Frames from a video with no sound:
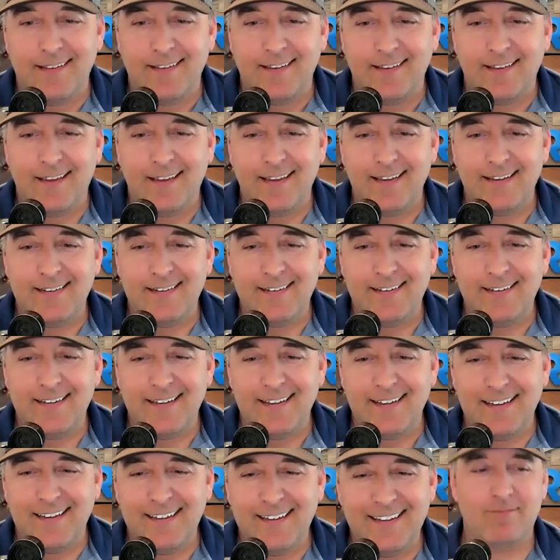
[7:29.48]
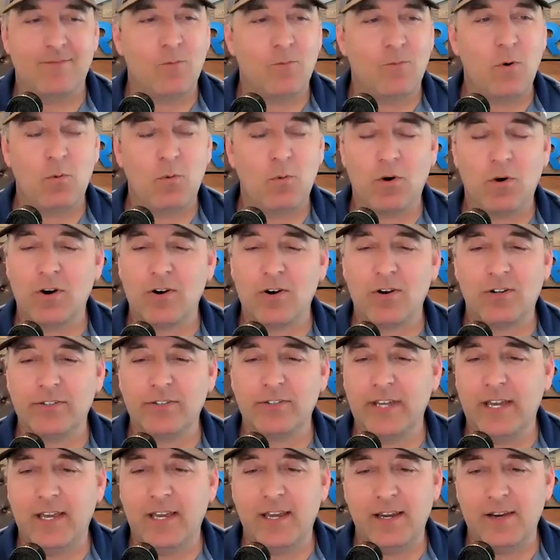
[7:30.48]
and we'll work all
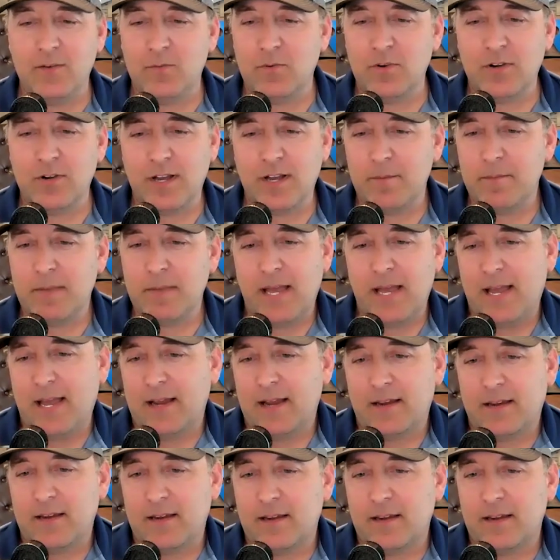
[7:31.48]
day and we'll come back.